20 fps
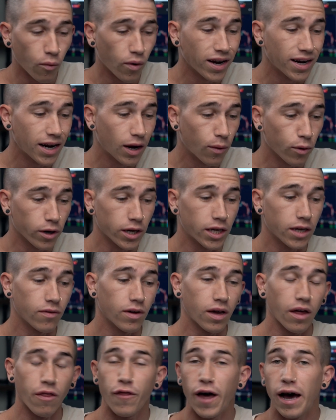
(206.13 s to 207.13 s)
Right now we're
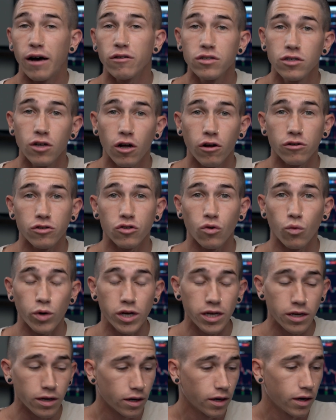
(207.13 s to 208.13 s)
giving $1,000 a
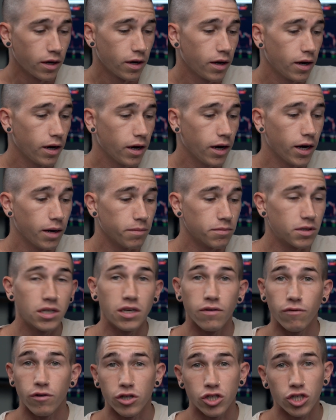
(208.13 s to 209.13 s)
week to
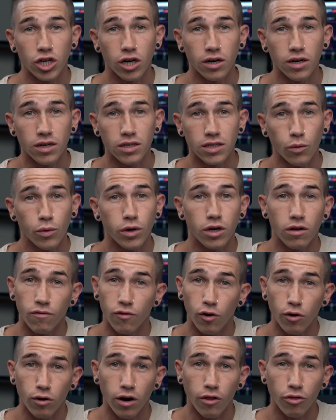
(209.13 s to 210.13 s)
different charities that we can
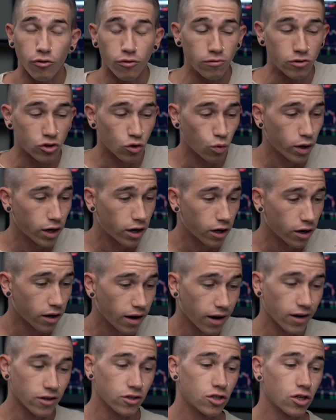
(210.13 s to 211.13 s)
vote on through Twitter,
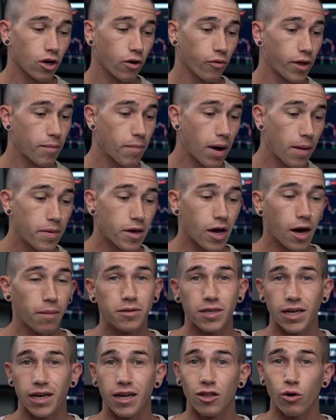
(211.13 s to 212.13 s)
and so they might be
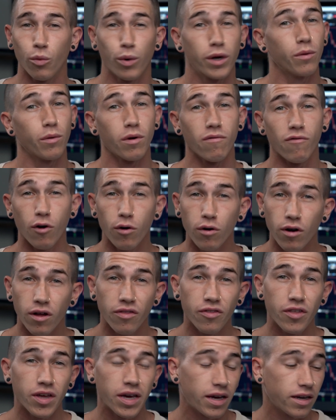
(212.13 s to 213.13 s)
updating the way that we vote
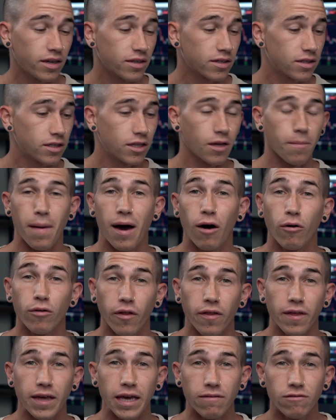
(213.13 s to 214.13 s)
on things, the amount
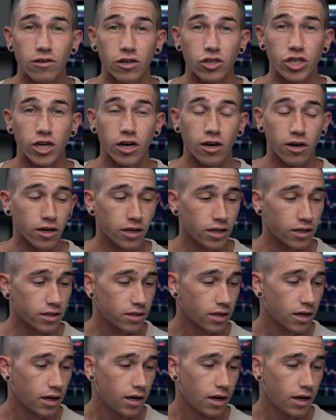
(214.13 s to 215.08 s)
that they give to charities,